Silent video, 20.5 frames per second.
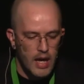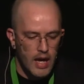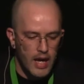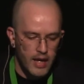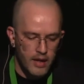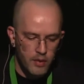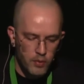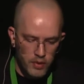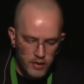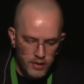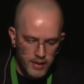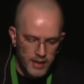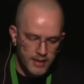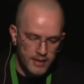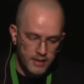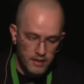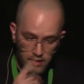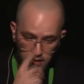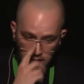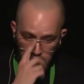I will
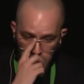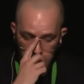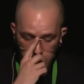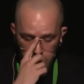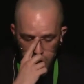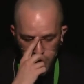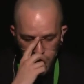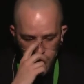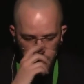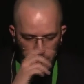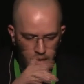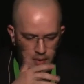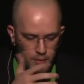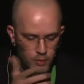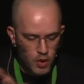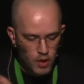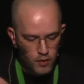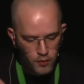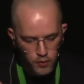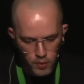get the
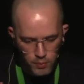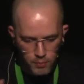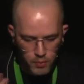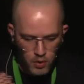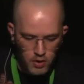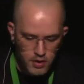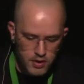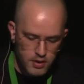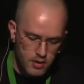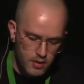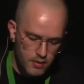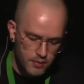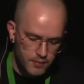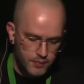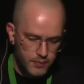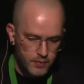block for books,